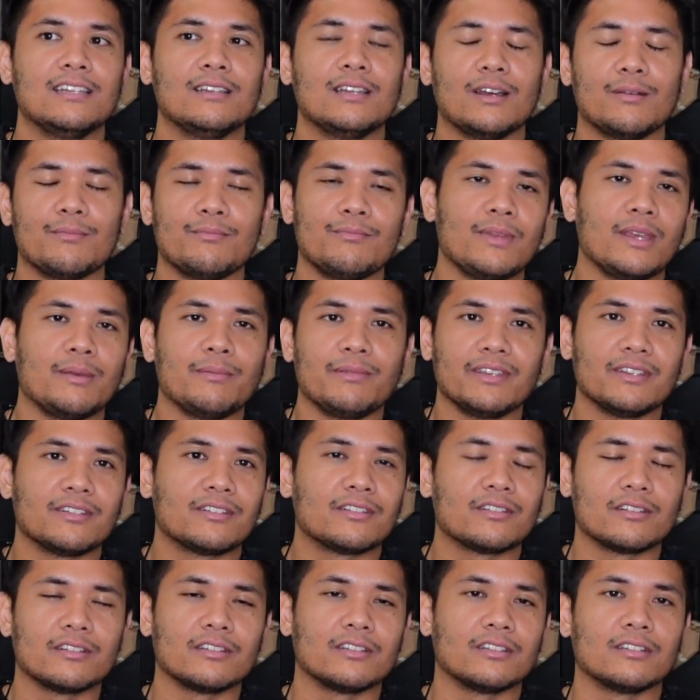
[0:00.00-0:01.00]
Um, maybe
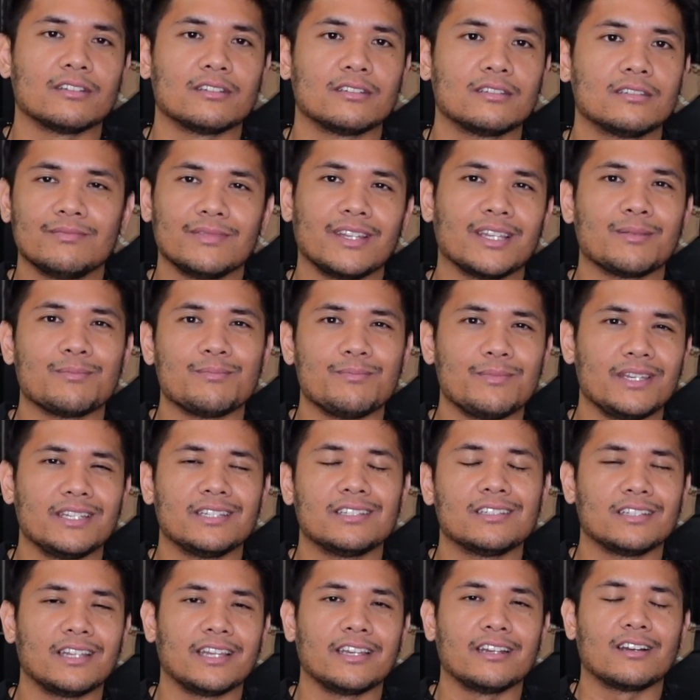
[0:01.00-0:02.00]
into the like mid
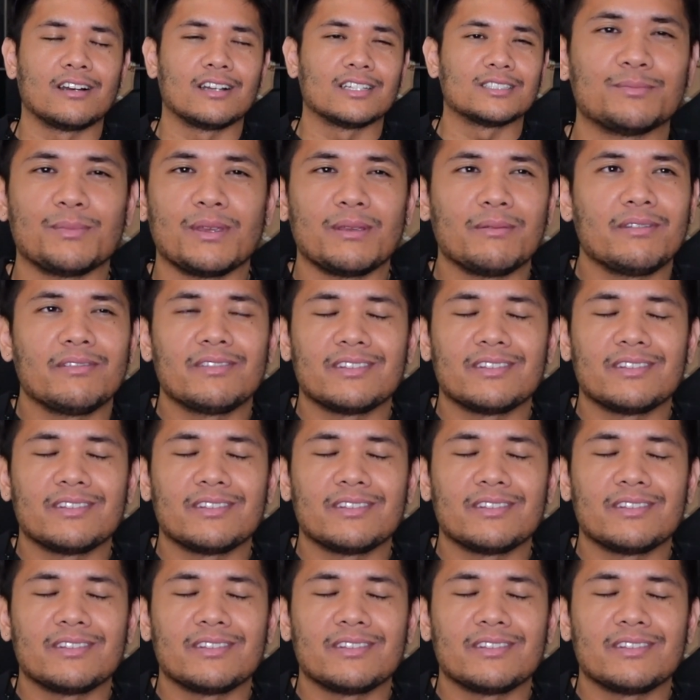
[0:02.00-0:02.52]
to late aughts, maybe